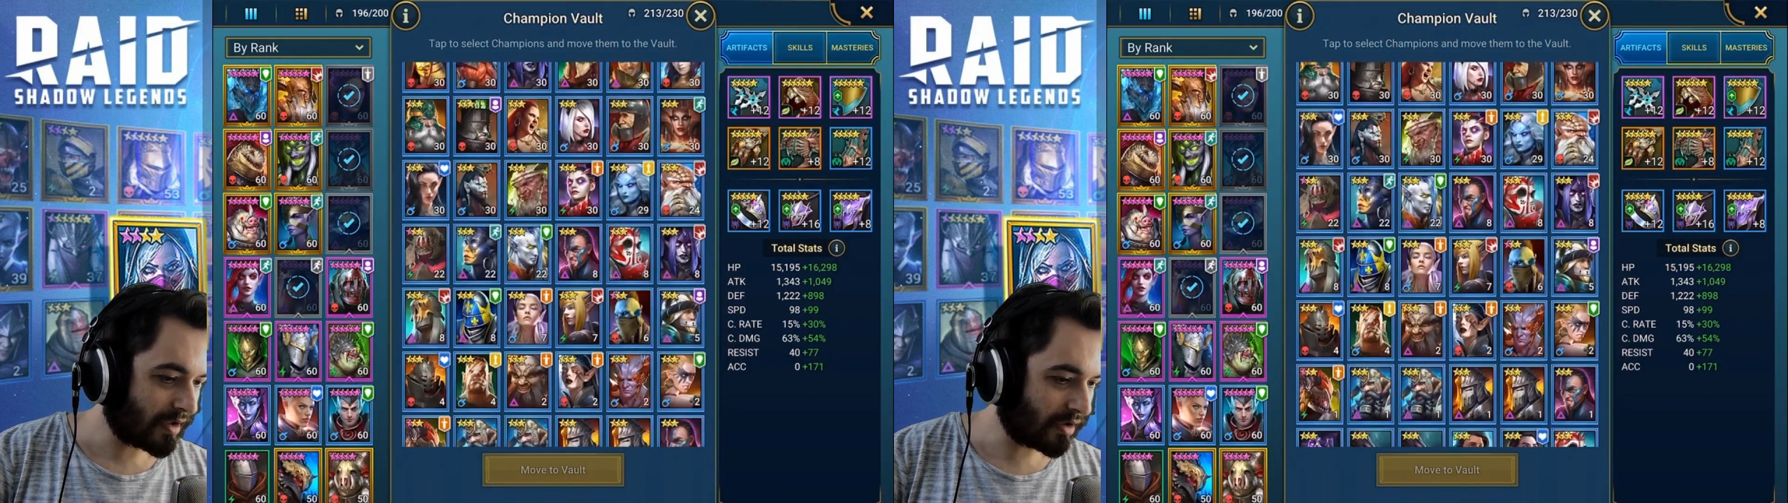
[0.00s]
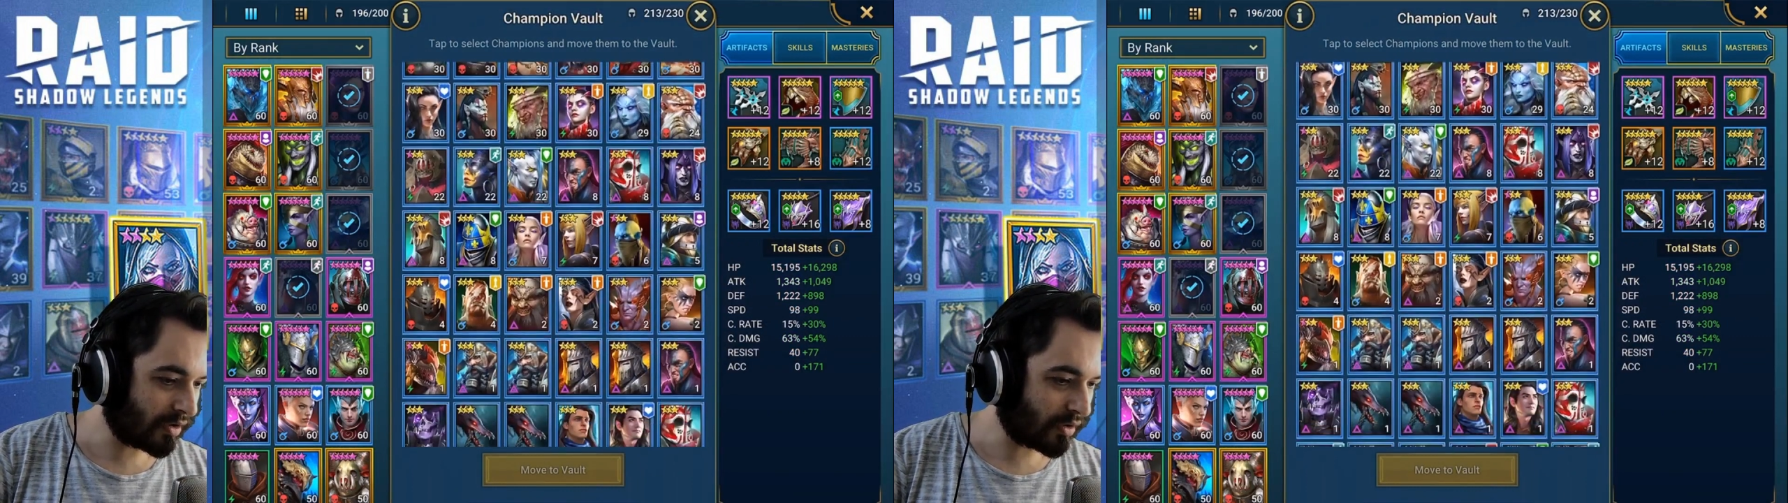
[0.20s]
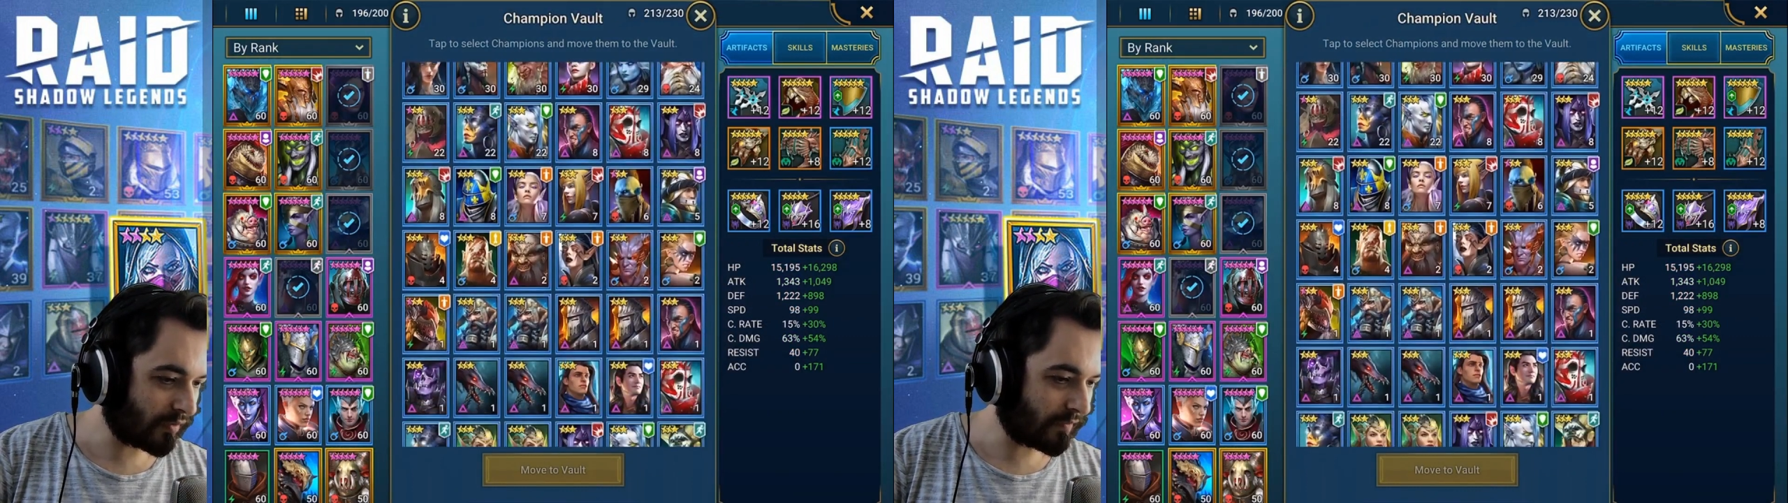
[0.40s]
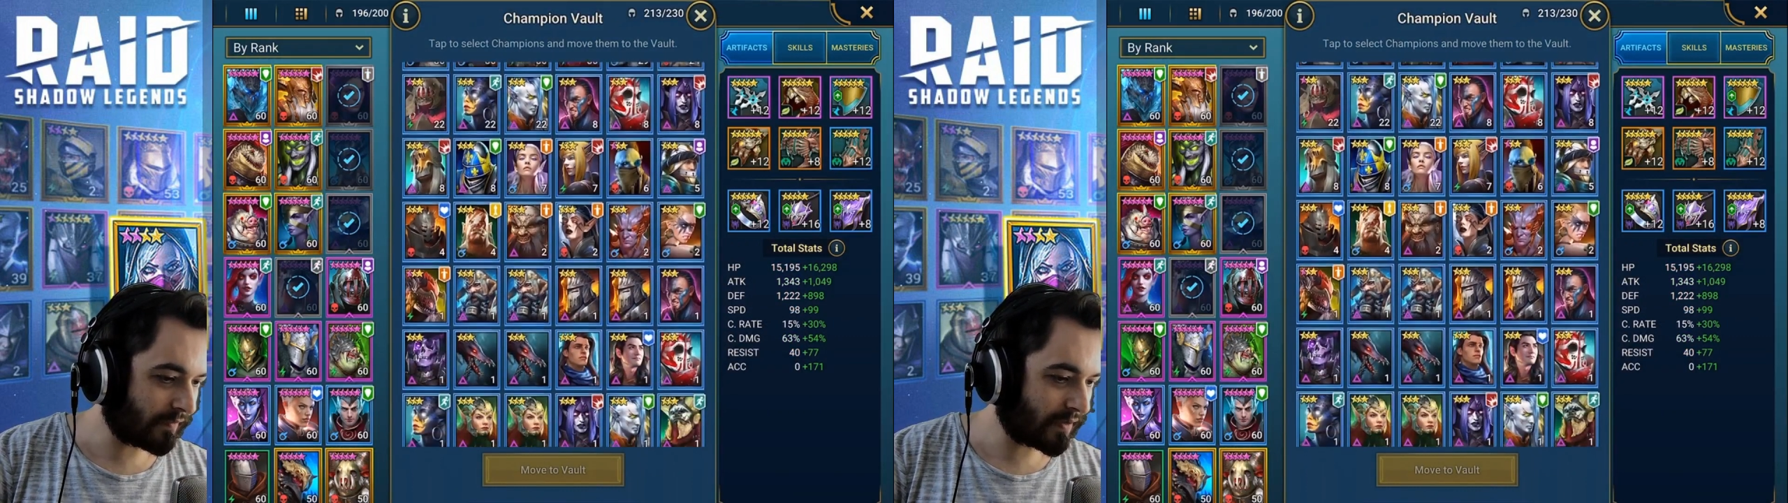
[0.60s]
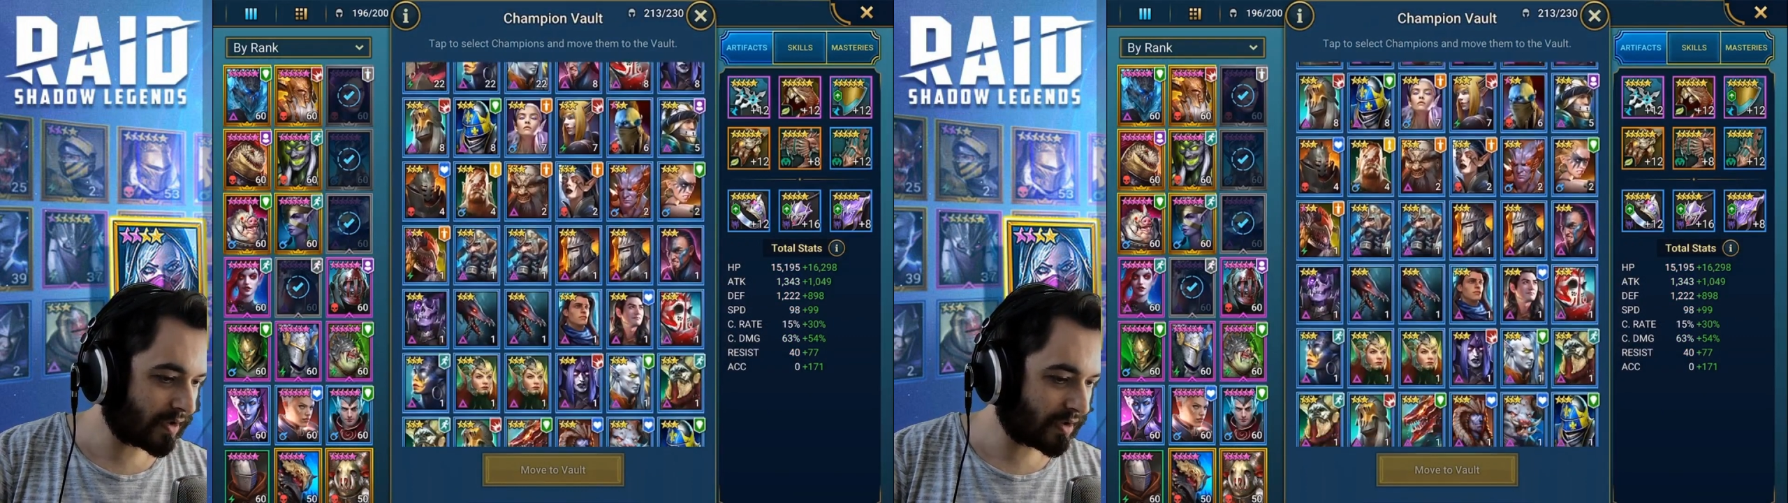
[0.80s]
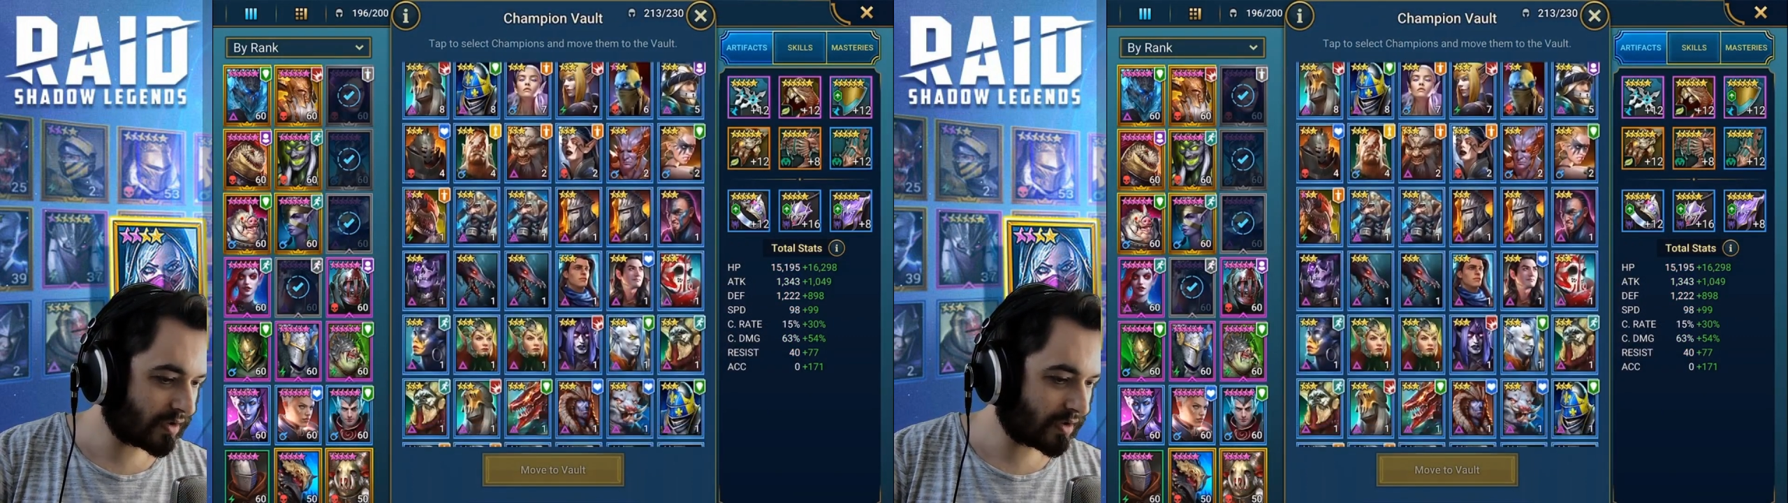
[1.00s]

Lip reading: a lot of